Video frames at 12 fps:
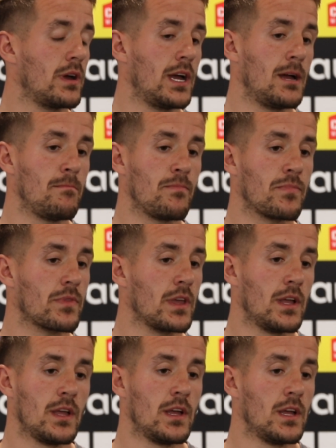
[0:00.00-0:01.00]

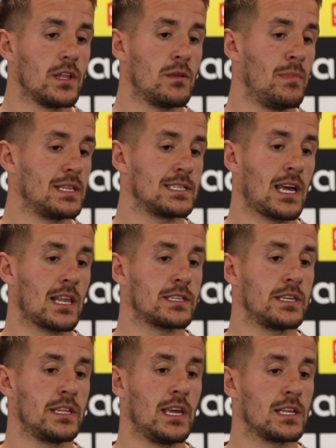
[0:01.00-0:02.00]
the mentality,